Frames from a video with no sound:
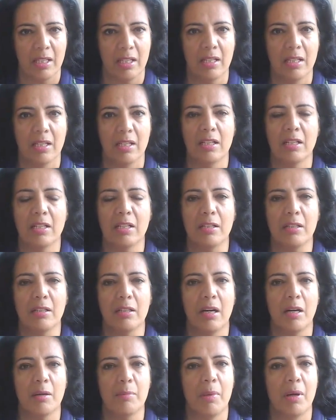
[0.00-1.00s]
uh,
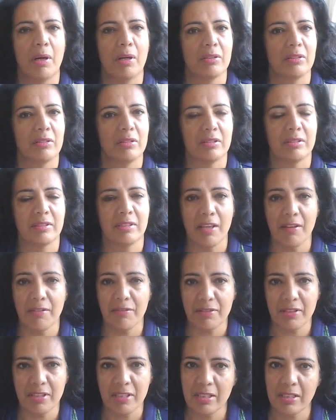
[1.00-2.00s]
about
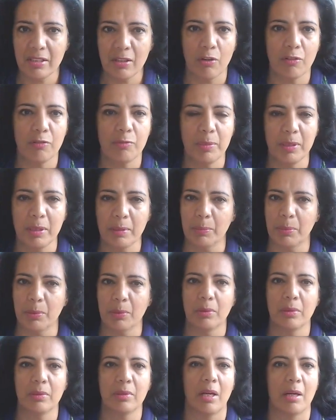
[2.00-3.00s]
safety of
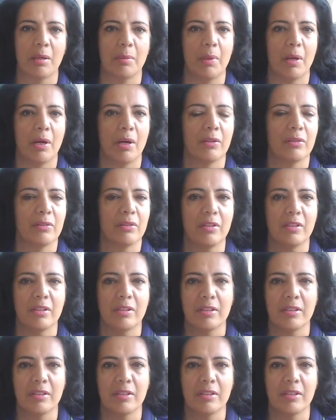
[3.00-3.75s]
people, about